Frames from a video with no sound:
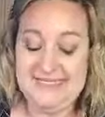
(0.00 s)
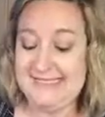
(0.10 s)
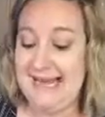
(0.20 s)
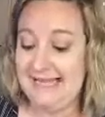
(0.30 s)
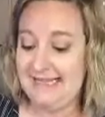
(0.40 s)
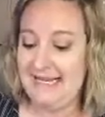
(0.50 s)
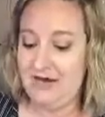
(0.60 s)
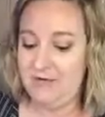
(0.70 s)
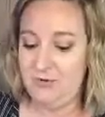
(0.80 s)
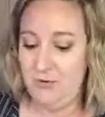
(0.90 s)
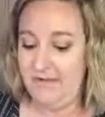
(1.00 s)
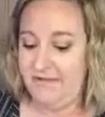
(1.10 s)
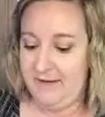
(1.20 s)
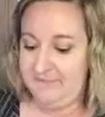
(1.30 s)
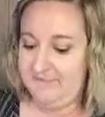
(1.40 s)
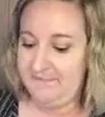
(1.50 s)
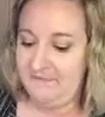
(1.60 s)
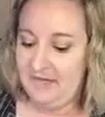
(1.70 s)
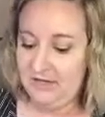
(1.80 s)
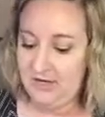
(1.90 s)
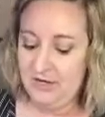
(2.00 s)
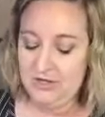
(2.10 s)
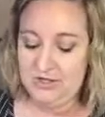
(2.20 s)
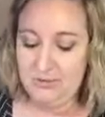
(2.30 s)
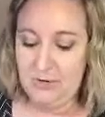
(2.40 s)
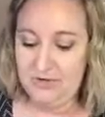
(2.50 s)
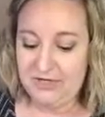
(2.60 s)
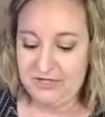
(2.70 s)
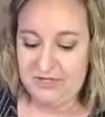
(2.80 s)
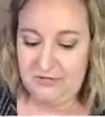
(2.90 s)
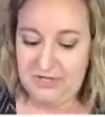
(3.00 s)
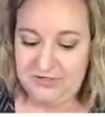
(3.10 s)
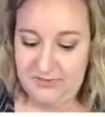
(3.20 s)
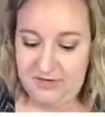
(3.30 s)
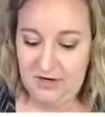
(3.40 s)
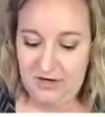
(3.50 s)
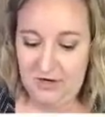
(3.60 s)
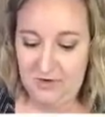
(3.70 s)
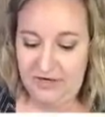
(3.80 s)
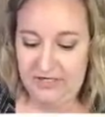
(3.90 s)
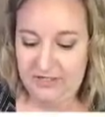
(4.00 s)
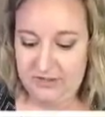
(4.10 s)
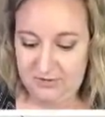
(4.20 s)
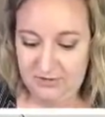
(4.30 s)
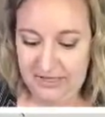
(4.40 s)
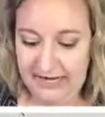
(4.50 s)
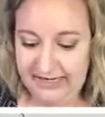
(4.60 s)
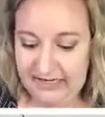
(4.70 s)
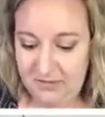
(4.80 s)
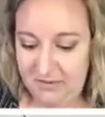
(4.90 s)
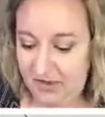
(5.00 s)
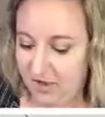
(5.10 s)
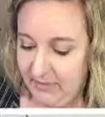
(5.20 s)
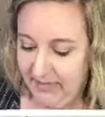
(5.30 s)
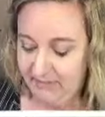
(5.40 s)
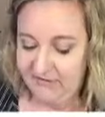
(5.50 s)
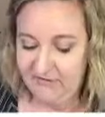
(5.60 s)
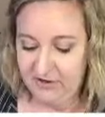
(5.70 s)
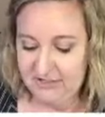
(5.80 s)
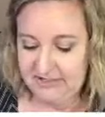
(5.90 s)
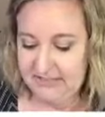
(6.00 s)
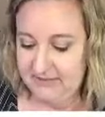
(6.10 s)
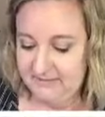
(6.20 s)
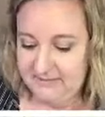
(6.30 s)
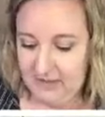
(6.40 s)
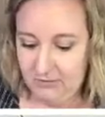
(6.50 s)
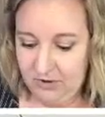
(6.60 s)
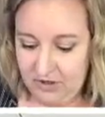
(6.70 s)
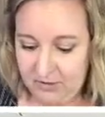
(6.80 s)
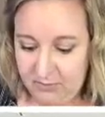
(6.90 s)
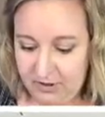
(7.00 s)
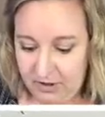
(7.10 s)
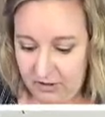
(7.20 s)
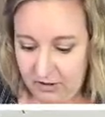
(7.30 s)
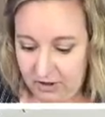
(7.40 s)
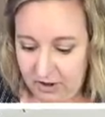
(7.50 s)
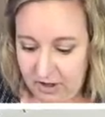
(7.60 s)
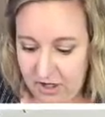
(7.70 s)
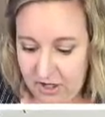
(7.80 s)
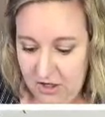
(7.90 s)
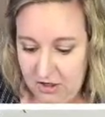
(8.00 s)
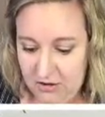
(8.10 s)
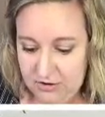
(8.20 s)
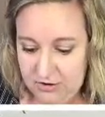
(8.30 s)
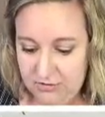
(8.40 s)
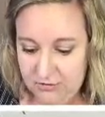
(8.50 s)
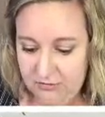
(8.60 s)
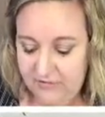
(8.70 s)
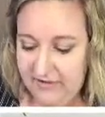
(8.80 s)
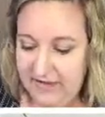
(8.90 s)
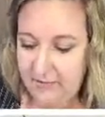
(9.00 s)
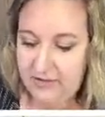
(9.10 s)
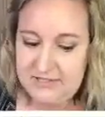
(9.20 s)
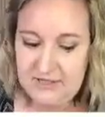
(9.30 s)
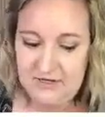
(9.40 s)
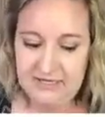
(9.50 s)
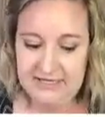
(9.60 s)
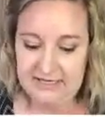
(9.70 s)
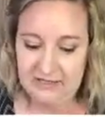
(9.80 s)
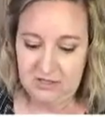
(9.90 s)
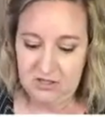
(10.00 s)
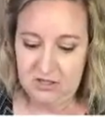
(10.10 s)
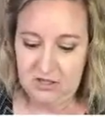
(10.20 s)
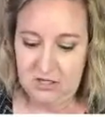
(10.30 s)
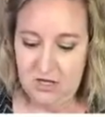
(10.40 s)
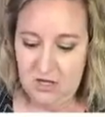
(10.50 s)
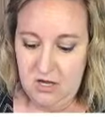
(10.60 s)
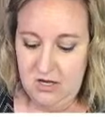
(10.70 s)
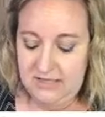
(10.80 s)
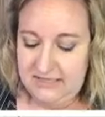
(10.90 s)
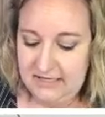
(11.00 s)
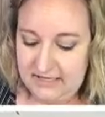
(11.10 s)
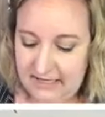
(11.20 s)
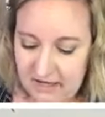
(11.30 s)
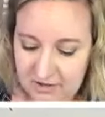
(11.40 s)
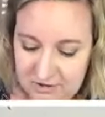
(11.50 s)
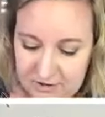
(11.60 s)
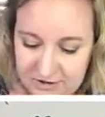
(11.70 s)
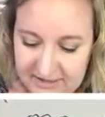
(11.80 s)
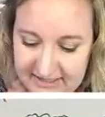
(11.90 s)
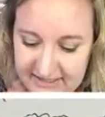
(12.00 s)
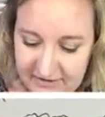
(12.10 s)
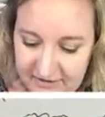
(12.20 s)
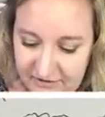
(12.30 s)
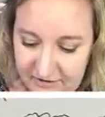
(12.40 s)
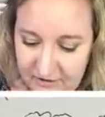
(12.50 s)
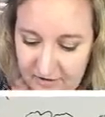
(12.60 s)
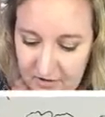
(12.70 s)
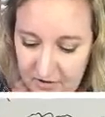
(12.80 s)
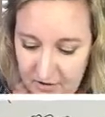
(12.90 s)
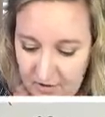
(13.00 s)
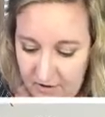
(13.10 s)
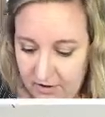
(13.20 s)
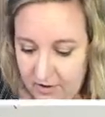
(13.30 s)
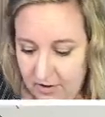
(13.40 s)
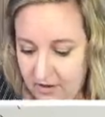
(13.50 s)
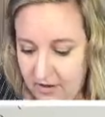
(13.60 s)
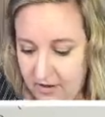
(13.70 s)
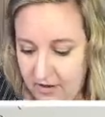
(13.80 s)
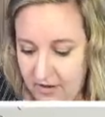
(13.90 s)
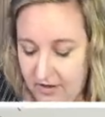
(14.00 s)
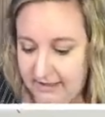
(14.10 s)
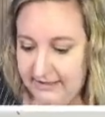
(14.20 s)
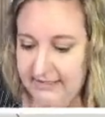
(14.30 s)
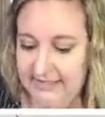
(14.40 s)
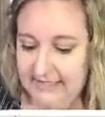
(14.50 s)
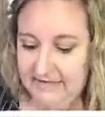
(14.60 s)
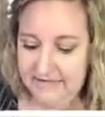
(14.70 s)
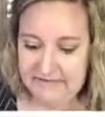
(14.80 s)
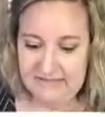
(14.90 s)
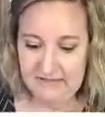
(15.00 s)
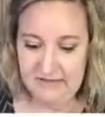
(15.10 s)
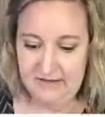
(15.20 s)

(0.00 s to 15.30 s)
exactly how you want them. So what we're gonna do is we are going to line it up on our paper first. We're gonna put our 2 flowers on here, tuck underneath our leaves,